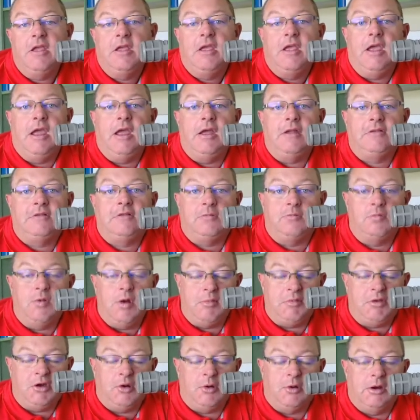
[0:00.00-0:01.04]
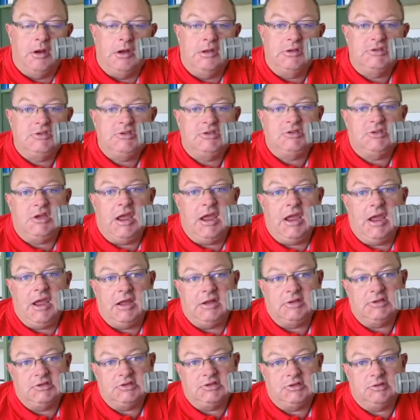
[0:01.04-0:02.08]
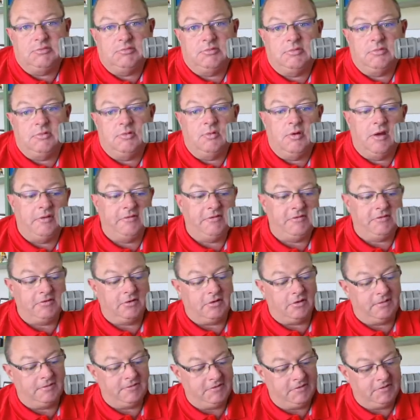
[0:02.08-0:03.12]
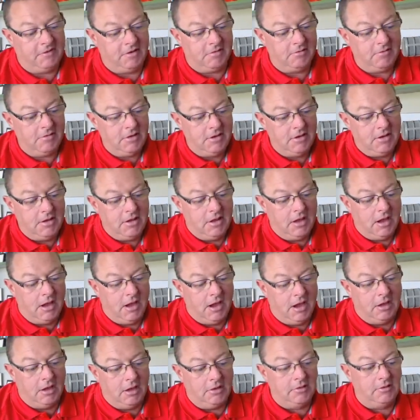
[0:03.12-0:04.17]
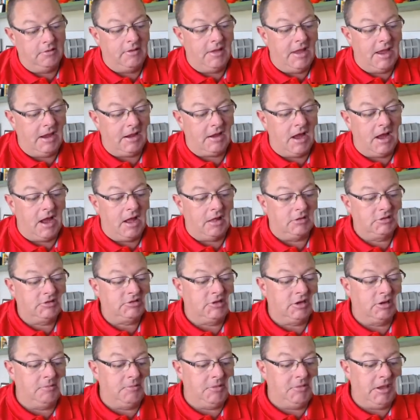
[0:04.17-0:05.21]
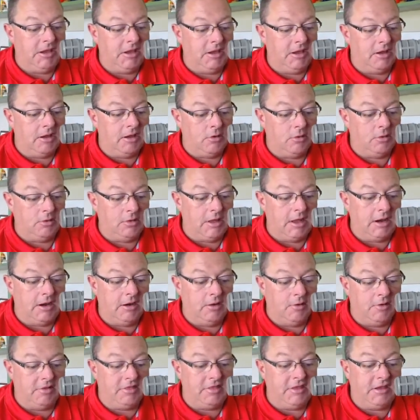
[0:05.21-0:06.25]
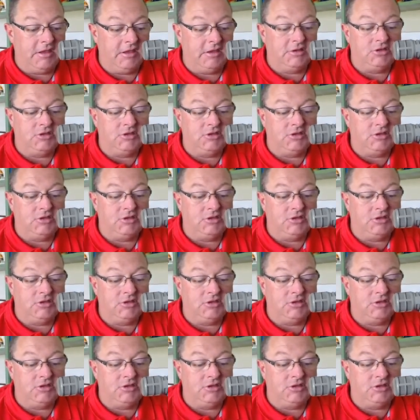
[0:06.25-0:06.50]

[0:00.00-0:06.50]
and some rip currents and some rough surf. So other than that, Colin's going to be a whole lot of nothing,